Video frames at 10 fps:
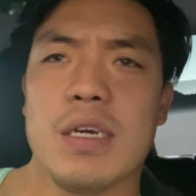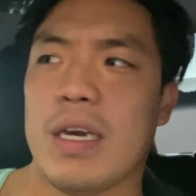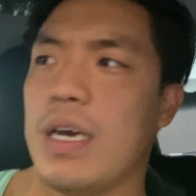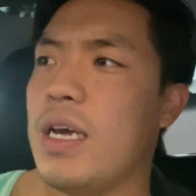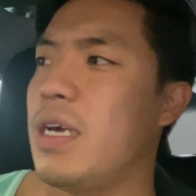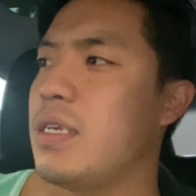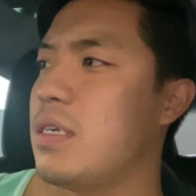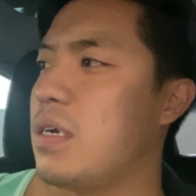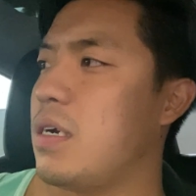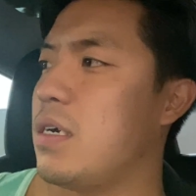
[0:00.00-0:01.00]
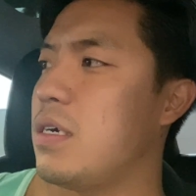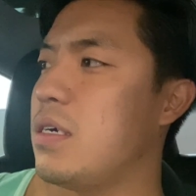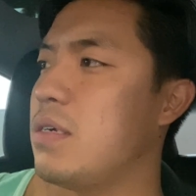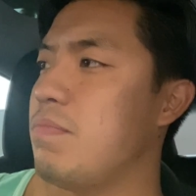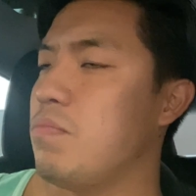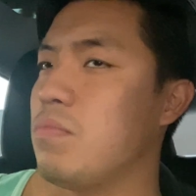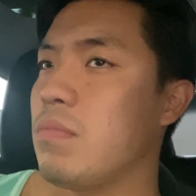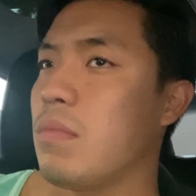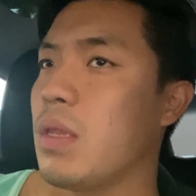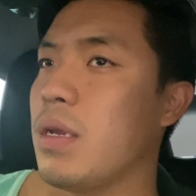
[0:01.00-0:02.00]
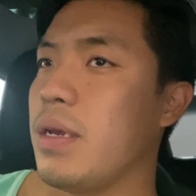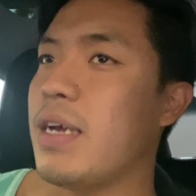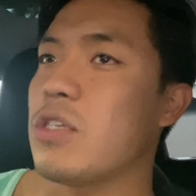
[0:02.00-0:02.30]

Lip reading: And yeah,